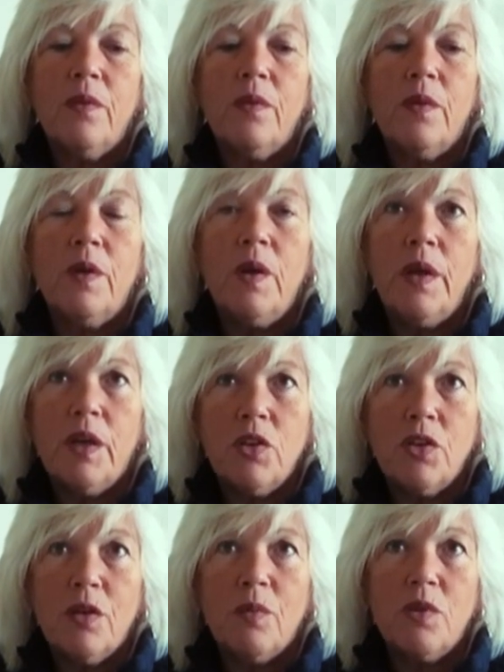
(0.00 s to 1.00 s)
The
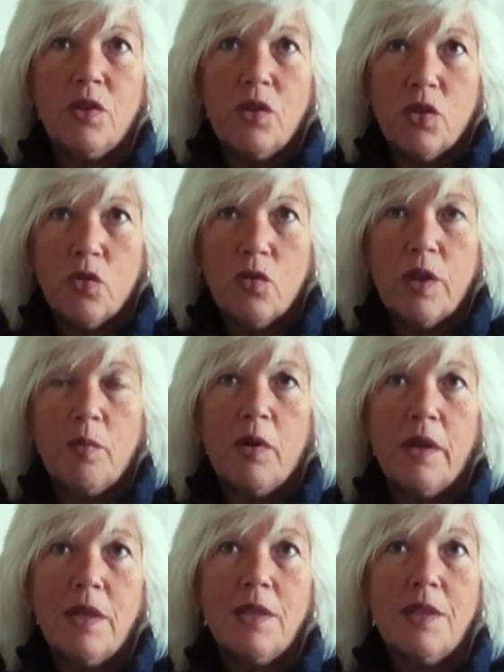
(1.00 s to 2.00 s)
ligature was destroyed by
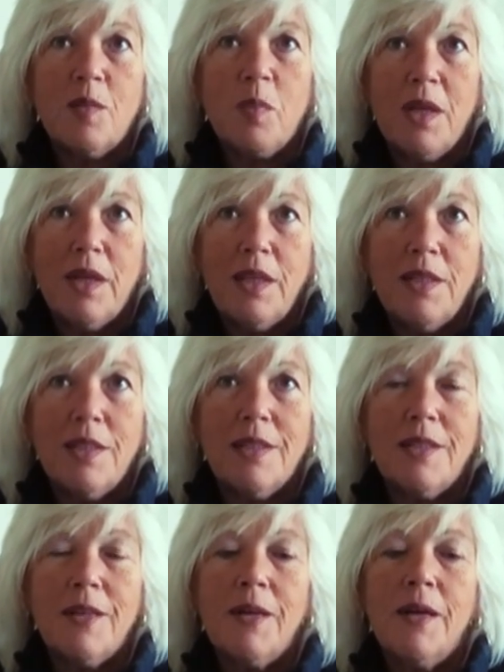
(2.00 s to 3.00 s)
Essex
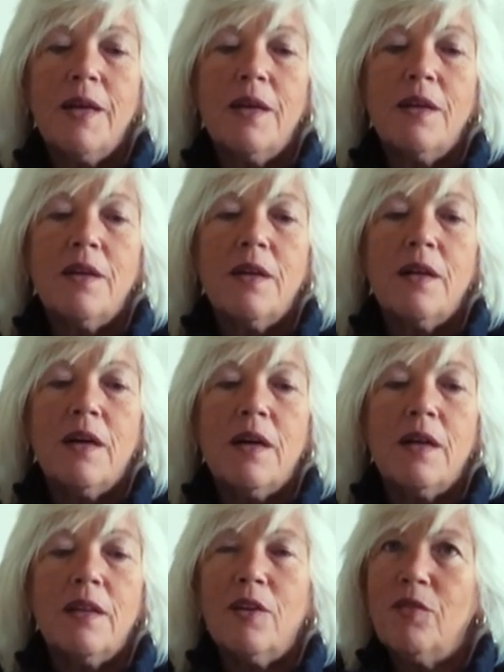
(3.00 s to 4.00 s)
police.
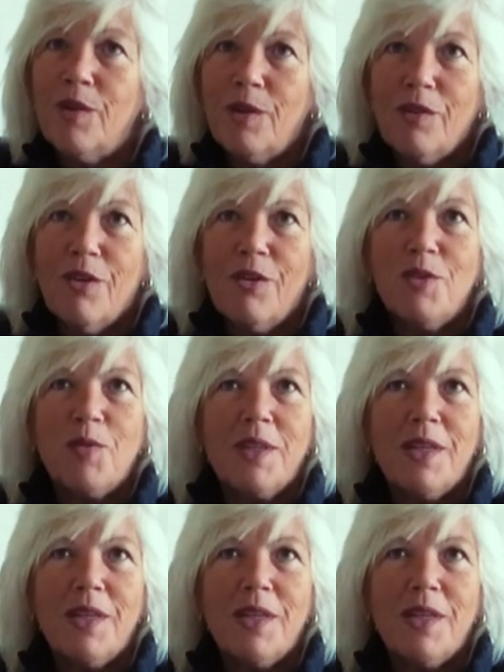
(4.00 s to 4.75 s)
No photographs were